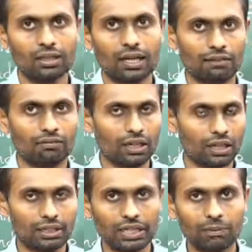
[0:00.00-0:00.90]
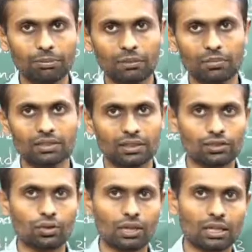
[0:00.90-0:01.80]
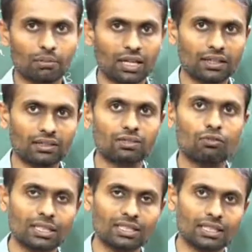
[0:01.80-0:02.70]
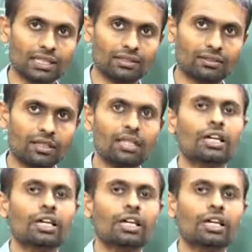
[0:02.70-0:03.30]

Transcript: of our Dbms SQL commands. What is that guys?